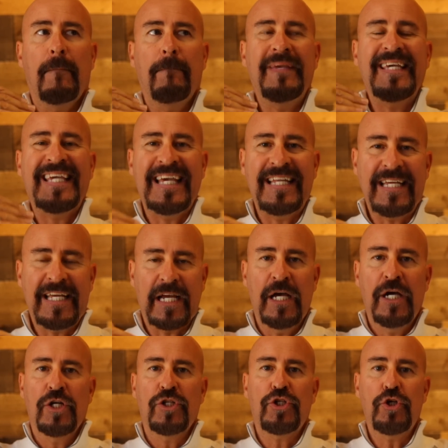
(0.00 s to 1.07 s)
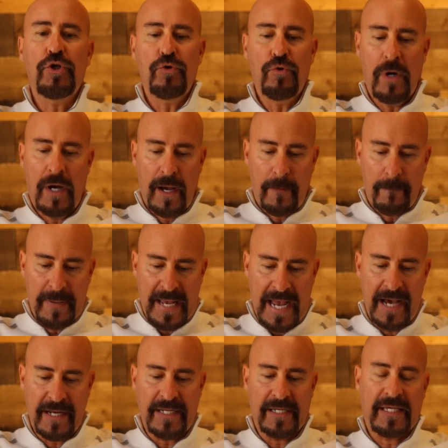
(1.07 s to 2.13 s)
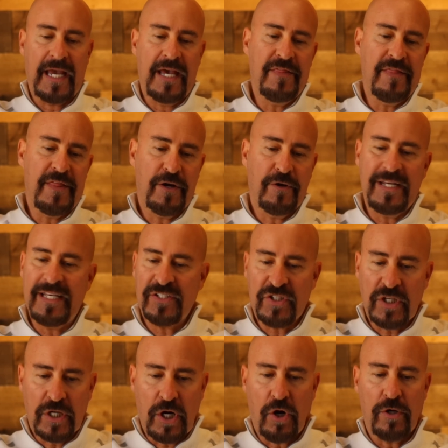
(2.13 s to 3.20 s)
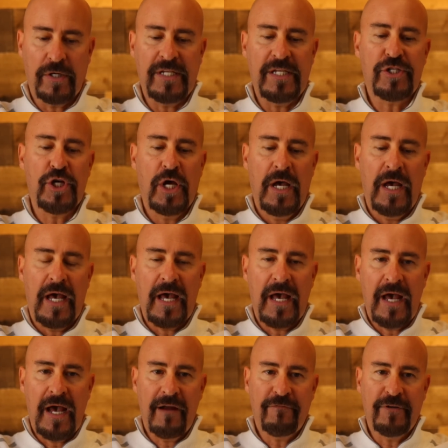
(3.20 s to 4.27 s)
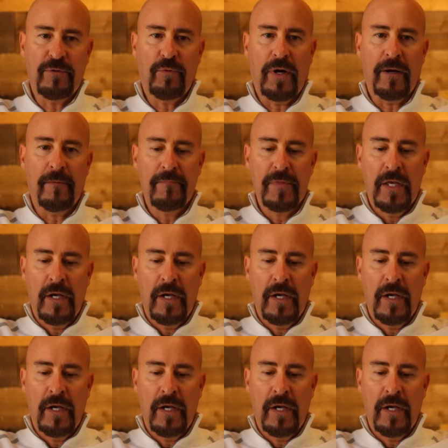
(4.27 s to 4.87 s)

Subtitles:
beginning to panic, and there is carnage everywhere.